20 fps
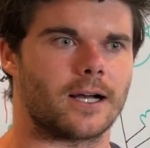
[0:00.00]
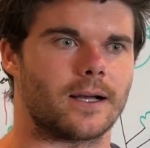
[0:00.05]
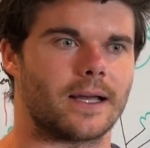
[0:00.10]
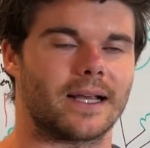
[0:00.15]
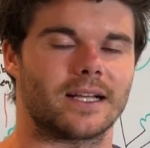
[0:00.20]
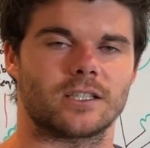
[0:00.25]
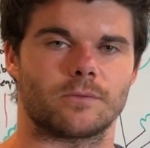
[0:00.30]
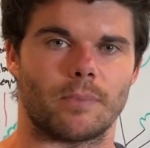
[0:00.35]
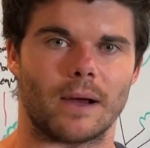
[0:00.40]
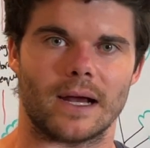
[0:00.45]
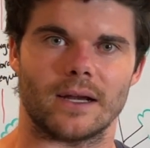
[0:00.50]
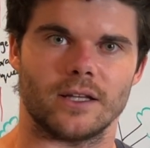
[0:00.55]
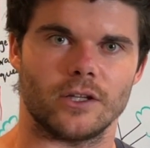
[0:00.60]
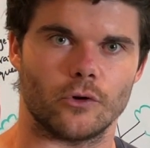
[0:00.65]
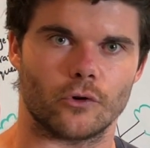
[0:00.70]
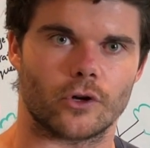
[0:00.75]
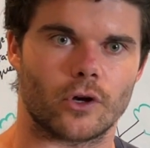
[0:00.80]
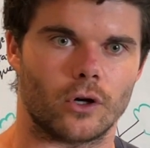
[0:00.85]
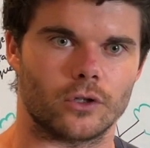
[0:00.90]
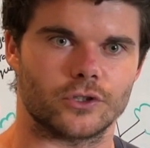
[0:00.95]
expanding
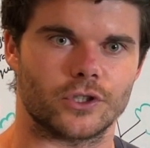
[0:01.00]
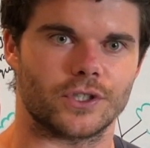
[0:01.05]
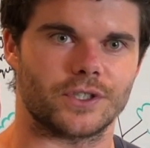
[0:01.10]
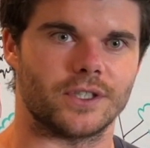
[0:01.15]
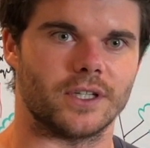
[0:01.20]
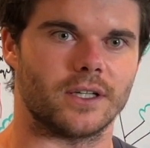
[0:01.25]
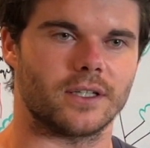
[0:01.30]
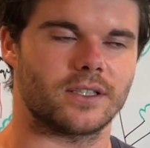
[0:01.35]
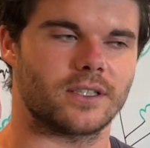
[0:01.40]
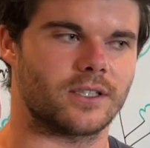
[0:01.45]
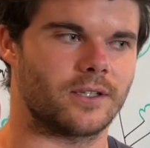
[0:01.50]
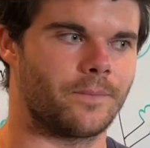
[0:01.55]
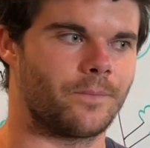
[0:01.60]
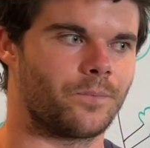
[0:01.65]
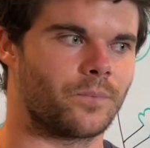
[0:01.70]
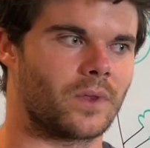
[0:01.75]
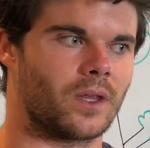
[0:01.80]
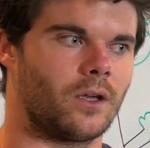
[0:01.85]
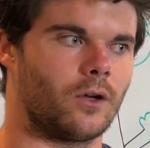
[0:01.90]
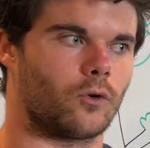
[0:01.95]
your consciousness,
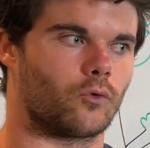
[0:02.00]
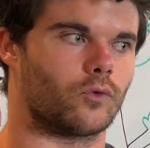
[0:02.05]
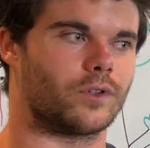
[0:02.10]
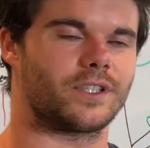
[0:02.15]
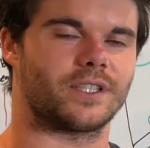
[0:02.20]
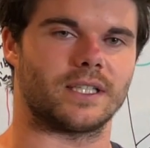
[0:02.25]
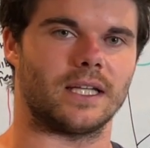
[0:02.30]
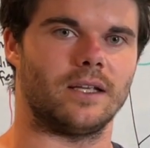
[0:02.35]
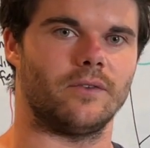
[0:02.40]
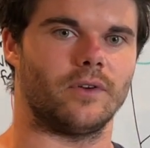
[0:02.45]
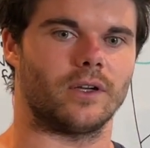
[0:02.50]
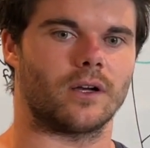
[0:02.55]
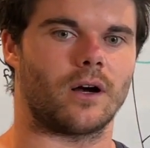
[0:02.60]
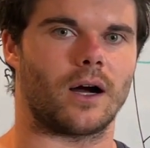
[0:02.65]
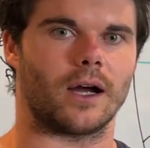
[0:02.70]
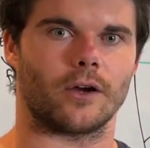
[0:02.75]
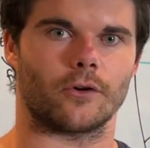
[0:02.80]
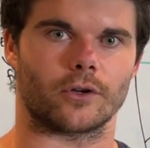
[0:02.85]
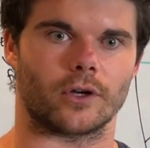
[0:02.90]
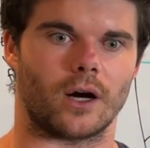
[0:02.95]
receiving
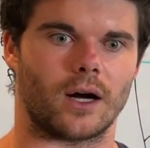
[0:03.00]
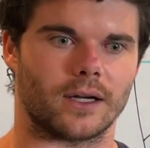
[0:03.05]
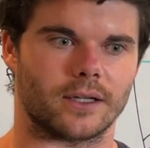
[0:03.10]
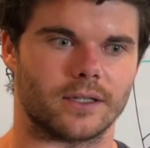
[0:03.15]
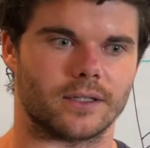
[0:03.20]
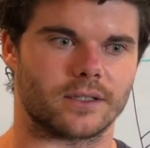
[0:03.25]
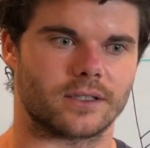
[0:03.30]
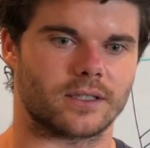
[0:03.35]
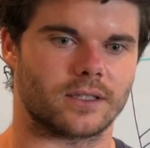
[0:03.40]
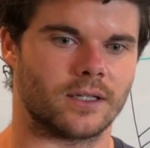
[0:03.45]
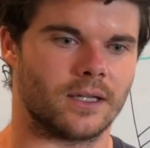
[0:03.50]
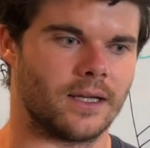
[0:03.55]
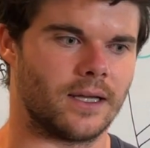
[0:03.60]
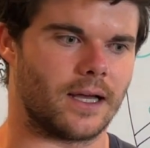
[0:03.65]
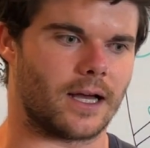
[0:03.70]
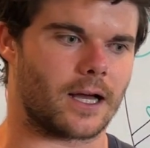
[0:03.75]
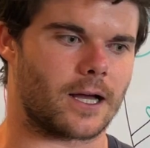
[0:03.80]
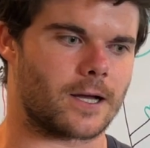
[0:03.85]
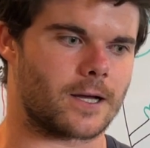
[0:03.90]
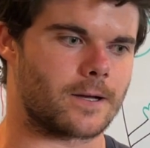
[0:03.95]
higher guidance,
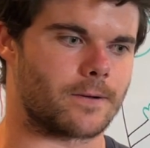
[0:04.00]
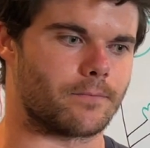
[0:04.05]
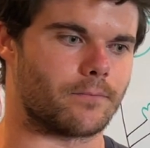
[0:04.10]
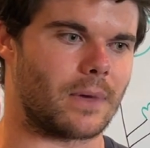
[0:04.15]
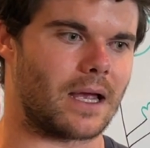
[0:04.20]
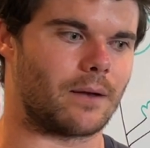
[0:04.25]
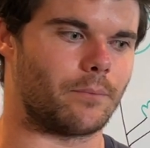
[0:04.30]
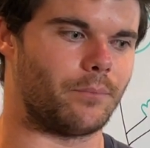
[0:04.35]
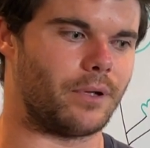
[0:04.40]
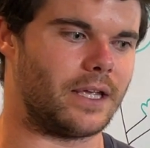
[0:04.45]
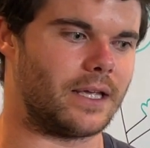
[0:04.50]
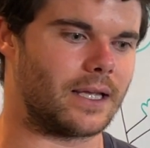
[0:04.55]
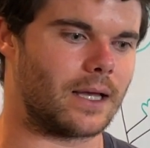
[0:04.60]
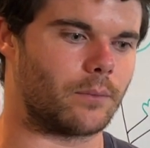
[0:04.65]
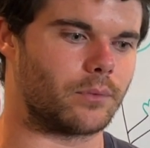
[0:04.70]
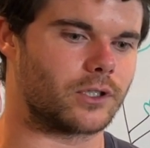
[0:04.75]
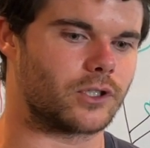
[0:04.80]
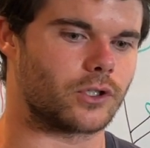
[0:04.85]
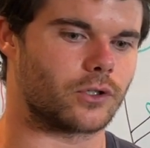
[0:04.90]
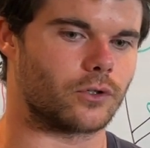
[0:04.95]
and being
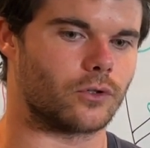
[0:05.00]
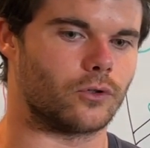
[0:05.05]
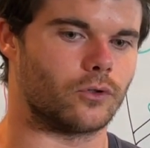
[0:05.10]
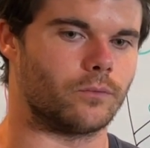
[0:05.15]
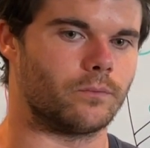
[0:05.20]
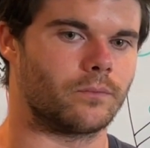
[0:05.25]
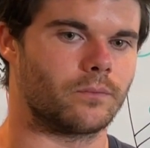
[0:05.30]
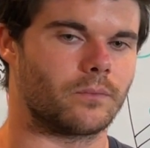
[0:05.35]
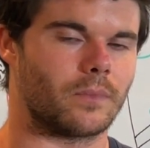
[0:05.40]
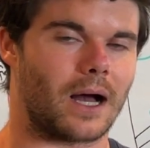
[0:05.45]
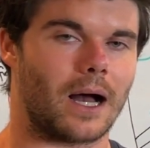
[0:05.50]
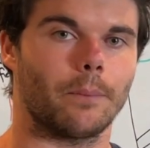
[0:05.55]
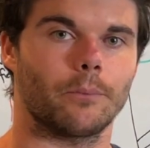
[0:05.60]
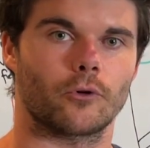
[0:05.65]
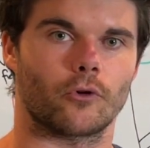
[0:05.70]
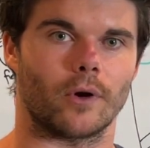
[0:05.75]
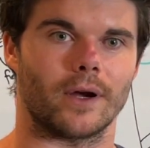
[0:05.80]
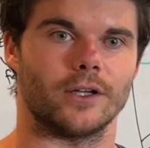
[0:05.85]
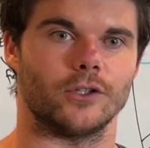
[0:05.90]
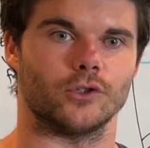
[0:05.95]
able to
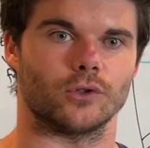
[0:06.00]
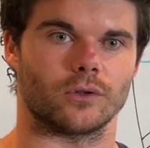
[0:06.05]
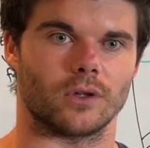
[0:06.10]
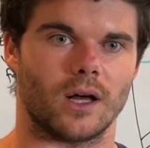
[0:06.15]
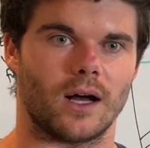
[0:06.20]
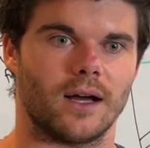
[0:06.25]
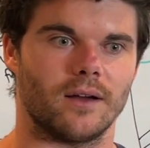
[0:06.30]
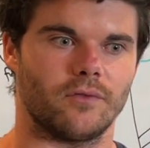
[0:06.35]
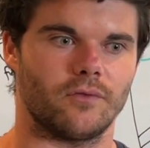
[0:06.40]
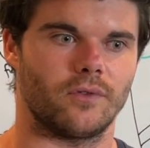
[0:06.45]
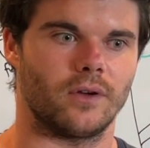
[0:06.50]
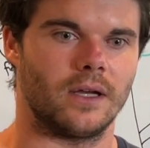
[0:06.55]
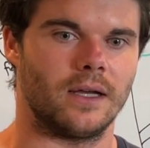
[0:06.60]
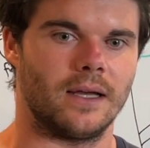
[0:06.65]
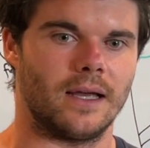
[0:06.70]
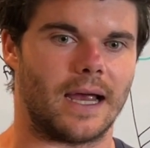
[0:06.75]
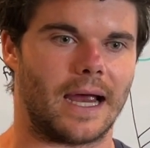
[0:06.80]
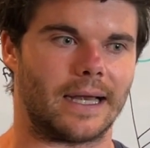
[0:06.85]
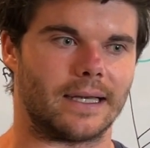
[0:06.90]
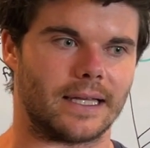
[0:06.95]
upgrade your life
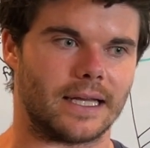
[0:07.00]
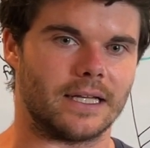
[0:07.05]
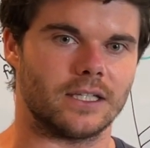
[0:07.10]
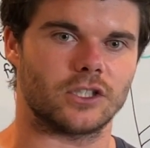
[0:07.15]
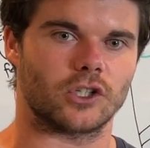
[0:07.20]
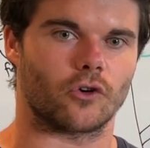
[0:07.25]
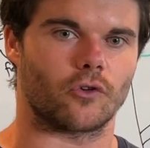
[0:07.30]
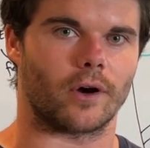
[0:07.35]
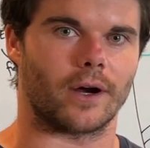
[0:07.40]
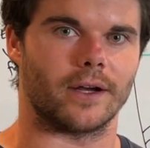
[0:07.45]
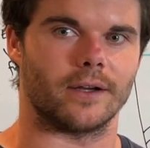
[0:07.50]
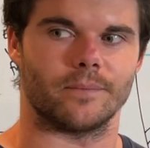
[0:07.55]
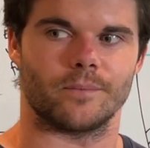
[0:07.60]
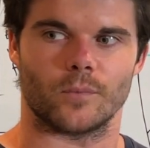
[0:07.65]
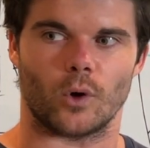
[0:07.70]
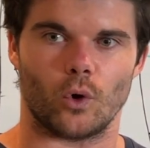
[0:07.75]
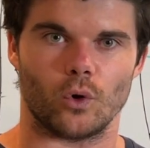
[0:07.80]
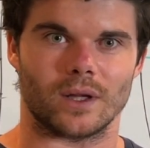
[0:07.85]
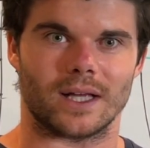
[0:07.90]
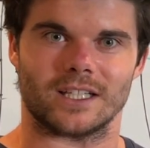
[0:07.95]
and integrate
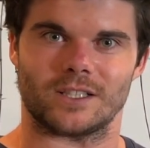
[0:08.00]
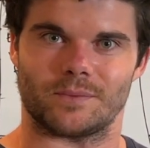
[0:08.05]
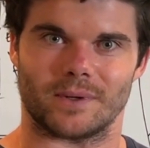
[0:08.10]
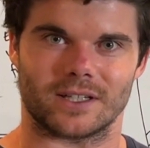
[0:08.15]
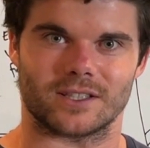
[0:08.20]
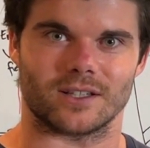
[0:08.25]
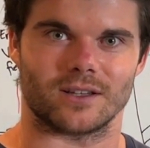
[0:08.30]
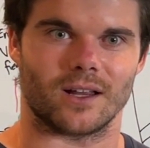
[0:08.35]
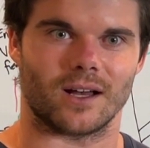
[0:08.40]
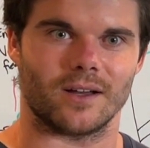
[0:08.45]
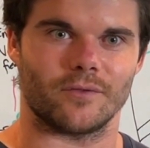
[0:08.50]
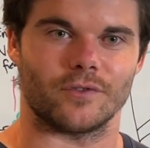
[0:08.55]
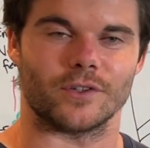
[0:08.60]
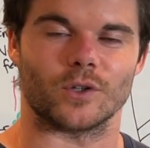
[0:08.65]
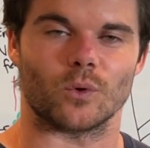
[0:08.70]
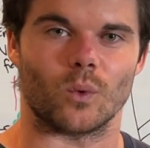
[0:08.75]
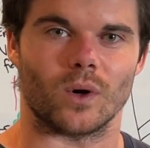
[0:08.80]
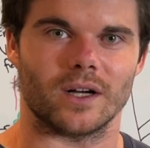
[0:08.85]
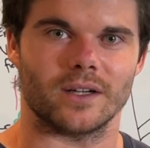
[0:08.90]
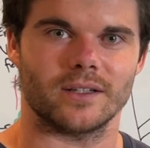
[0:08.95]
all aspects of life
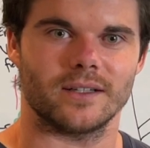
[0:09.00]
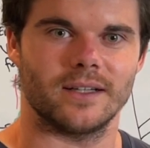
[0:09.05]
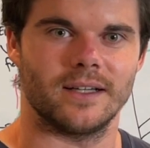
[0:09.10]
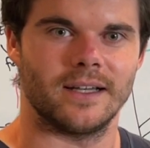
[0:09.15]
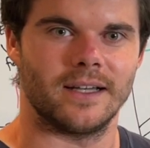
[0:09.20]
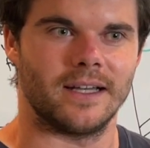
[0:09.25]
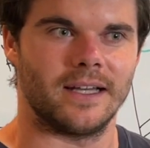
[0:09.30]
into one,